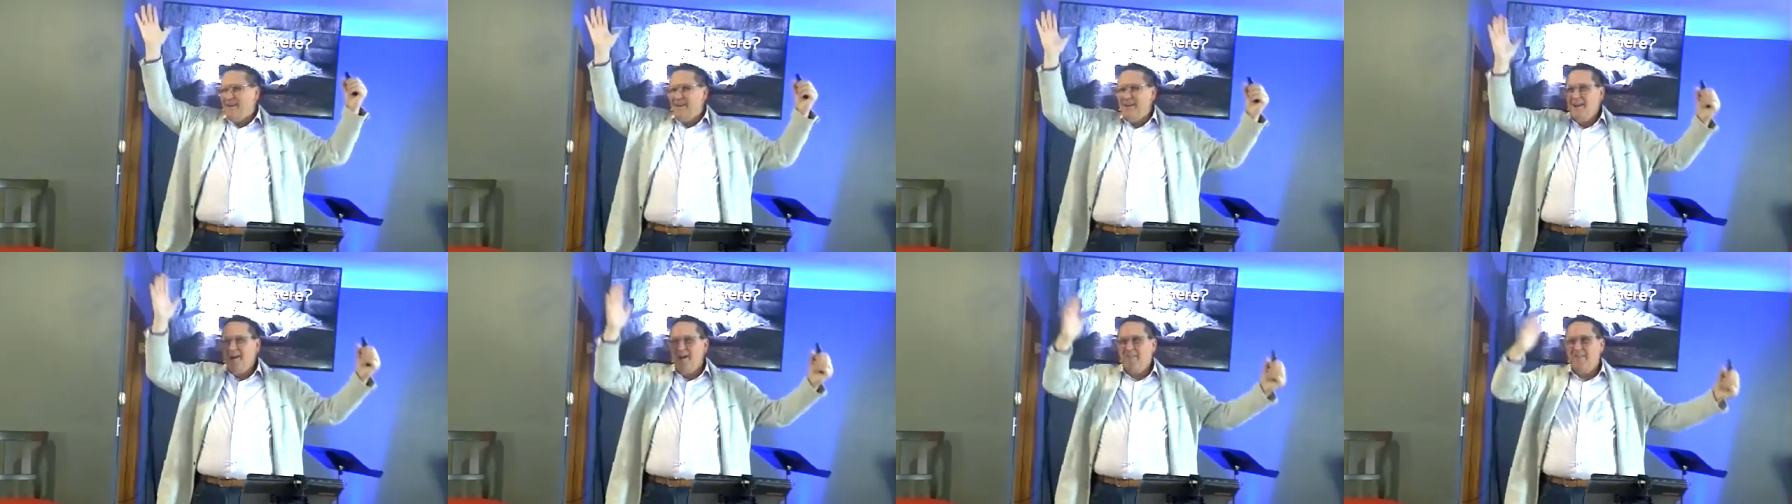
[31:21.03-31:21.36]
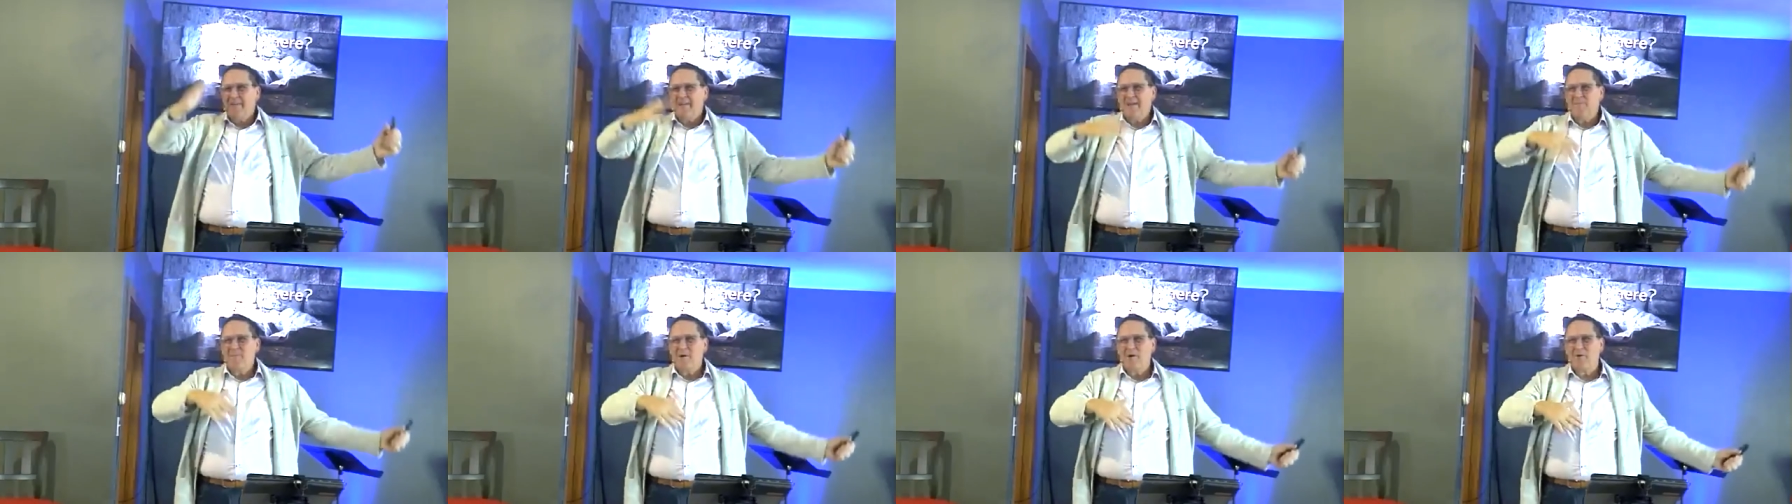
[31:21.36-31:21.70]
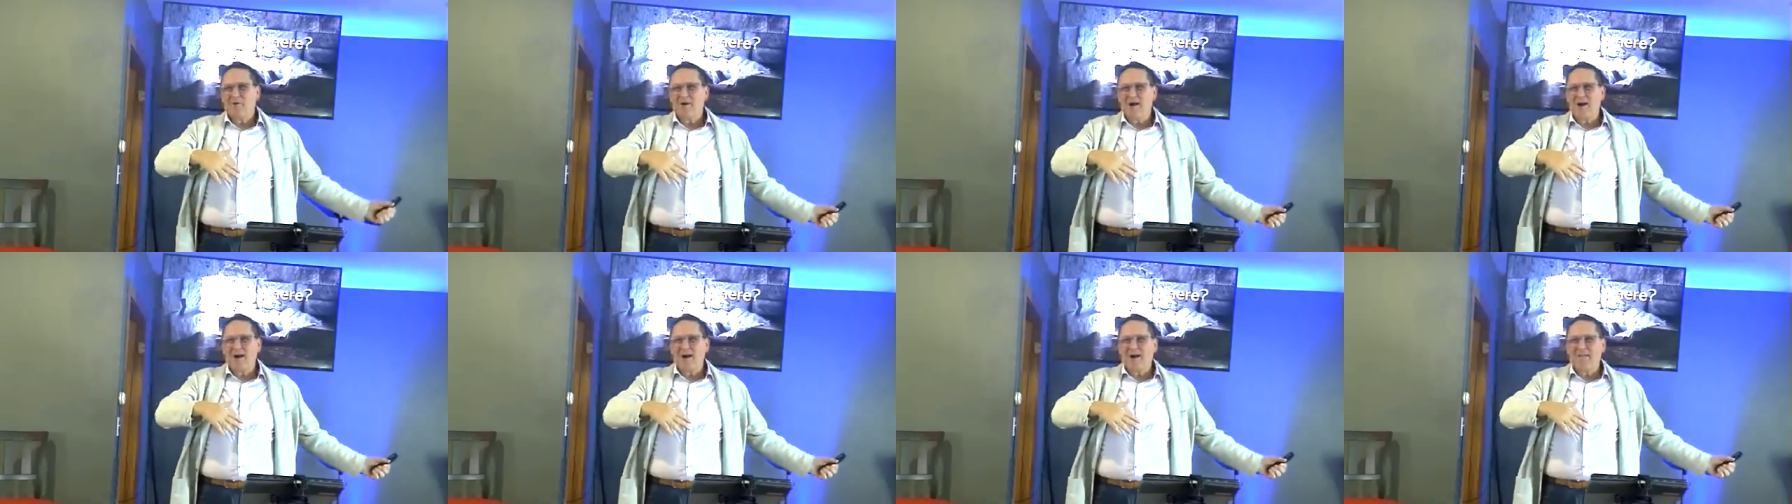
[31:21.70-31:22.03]
Nothing
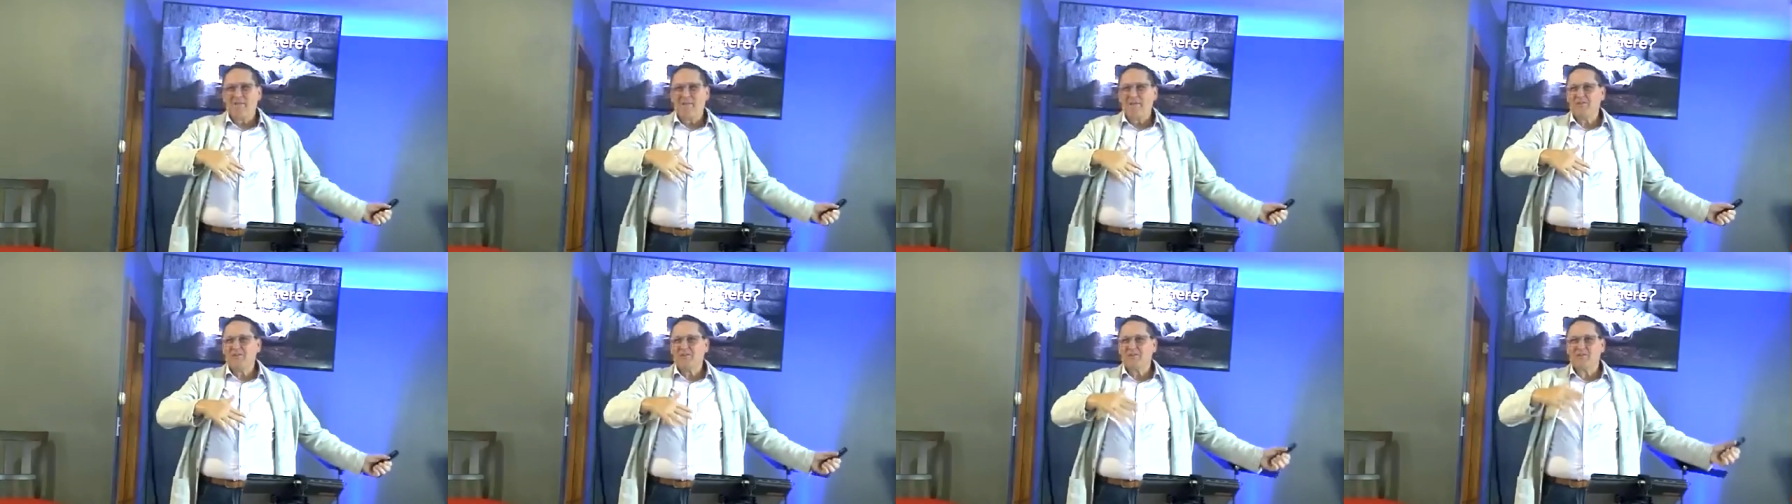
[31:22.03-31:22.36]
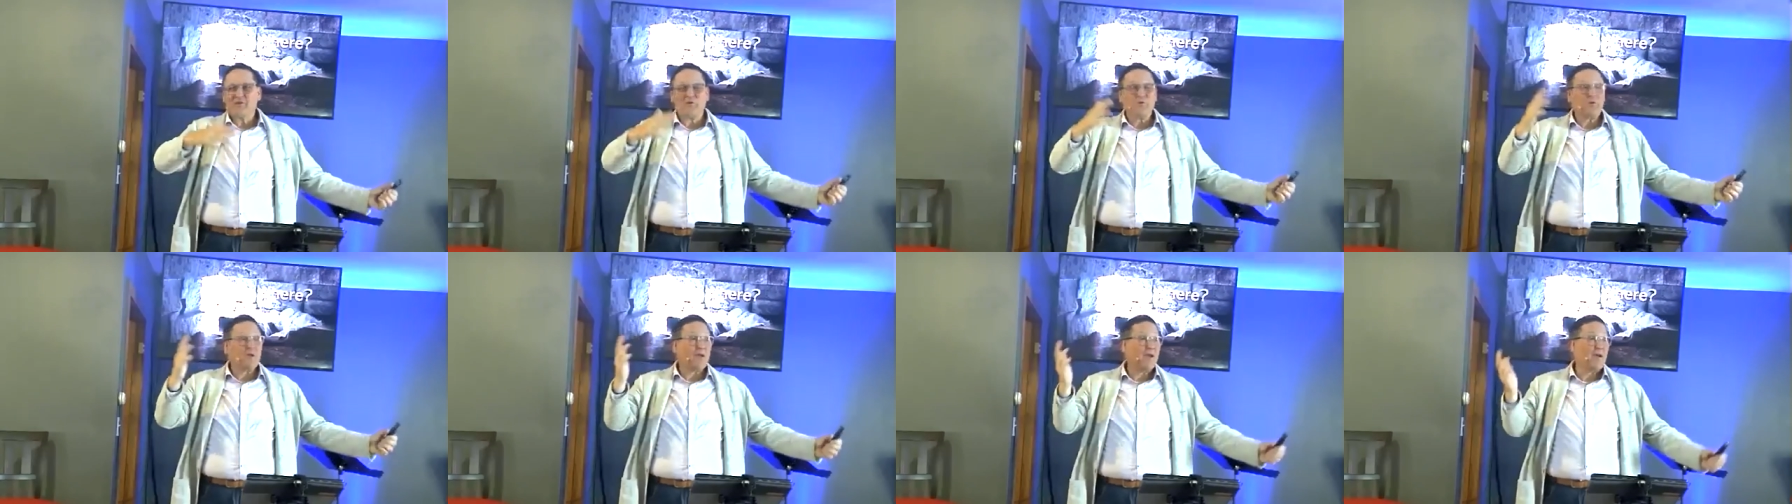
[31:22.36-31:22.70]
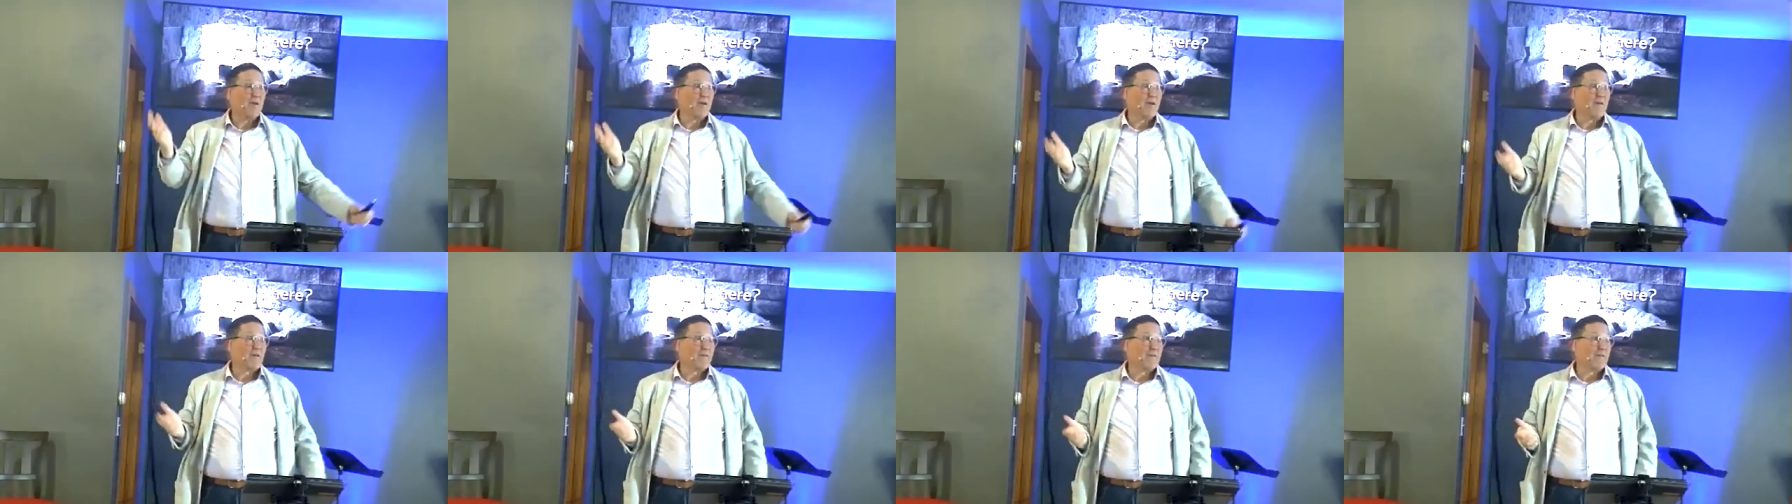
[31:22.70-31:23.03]
about God. They just don't
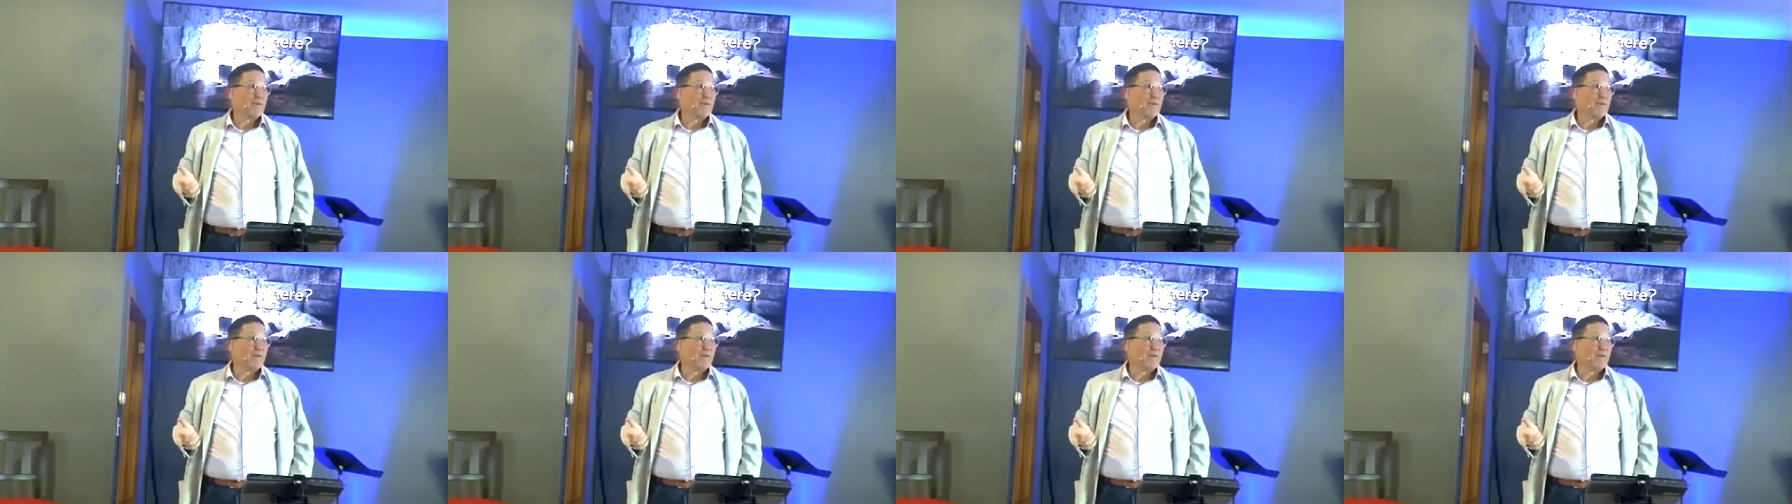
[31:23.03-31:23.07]
care.